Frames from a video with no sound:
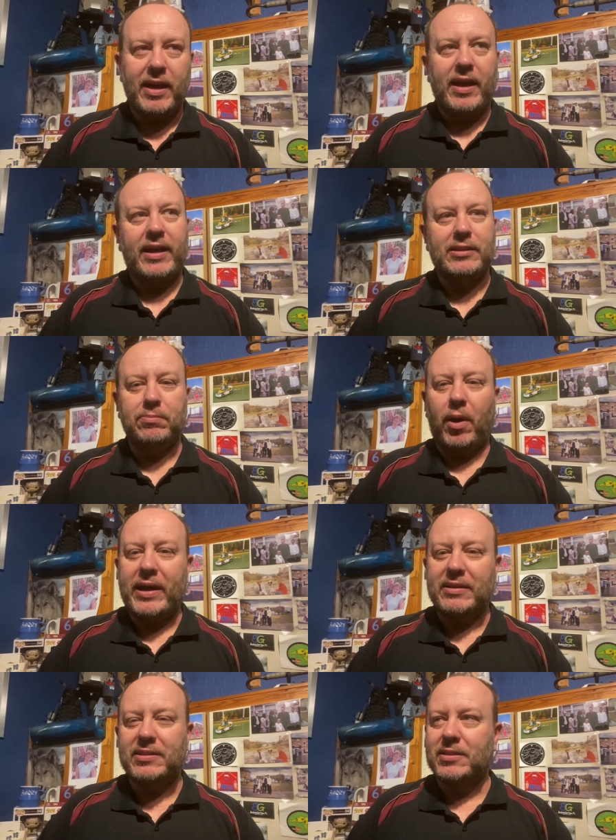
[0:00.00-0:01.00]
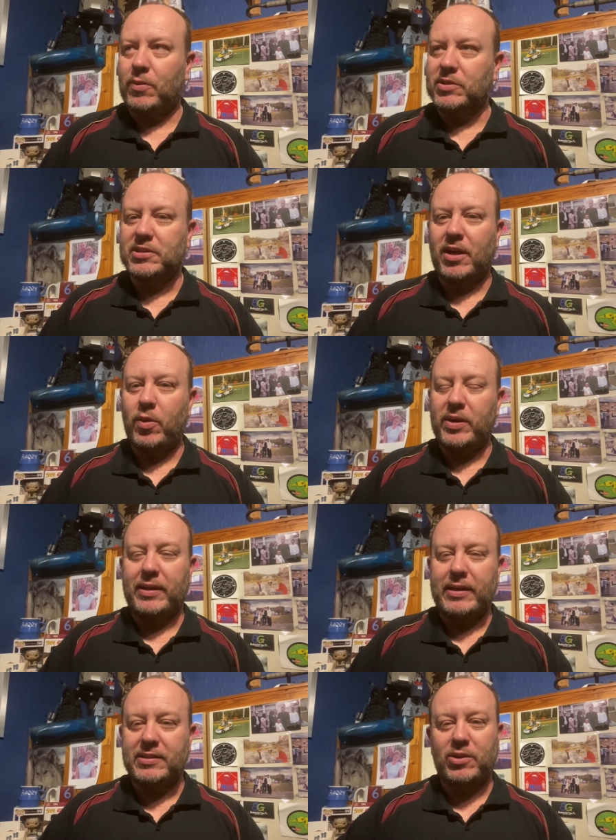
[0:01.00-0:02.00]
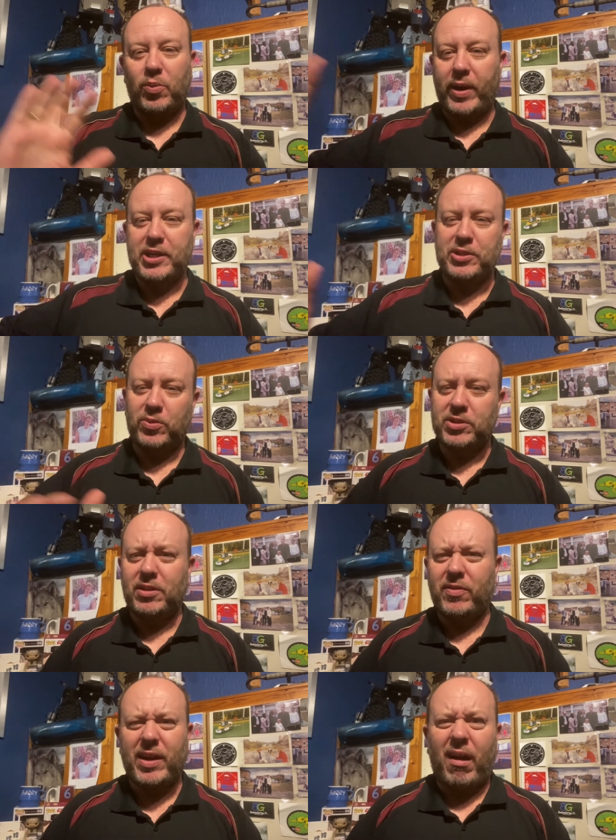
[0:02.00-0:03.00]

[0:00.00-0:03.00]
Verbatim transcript: It's minus so and so, and they still wear shorts, and you think